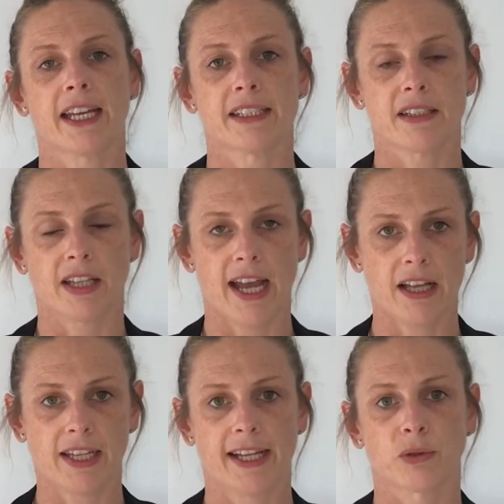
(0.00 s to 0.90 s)
and
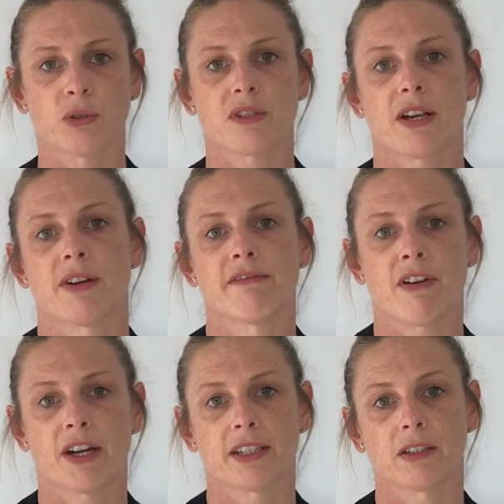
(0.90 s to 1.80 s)
our landlords are
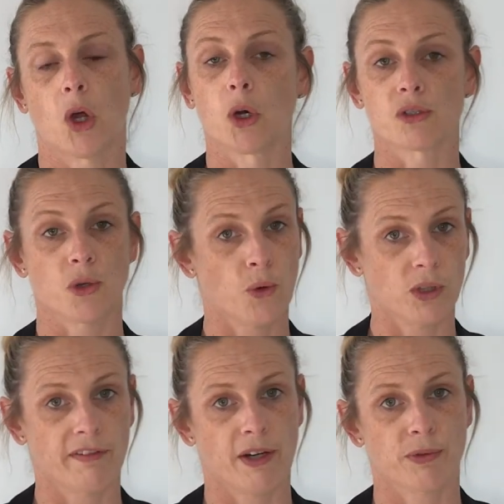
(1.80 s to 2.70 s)
invited along to
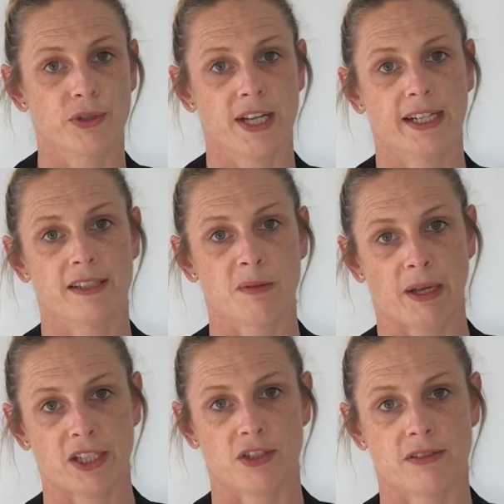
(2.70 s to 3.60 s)
all of our routine
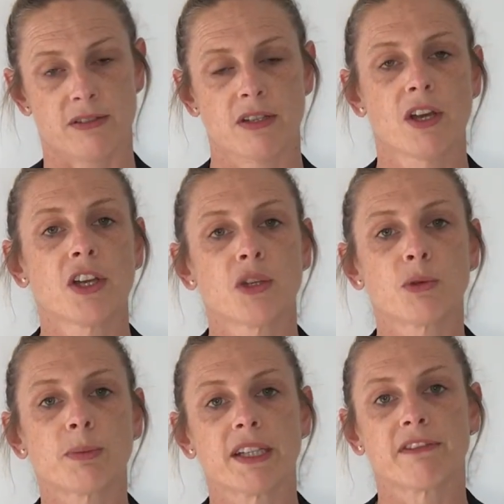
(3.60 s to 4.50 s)
inspections.
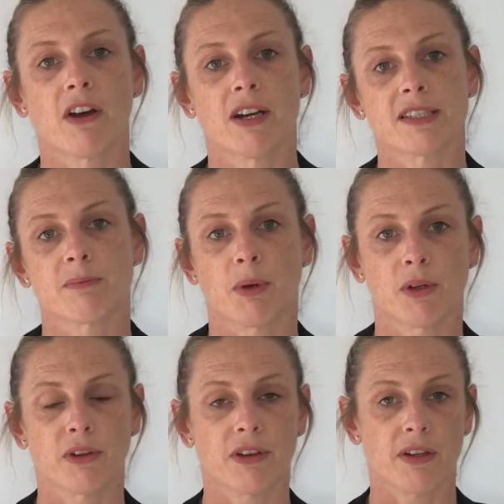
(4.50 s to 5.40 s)
You will be advised
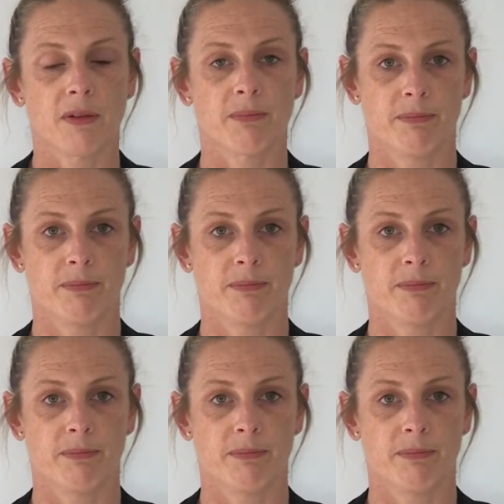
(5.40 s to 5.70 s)
both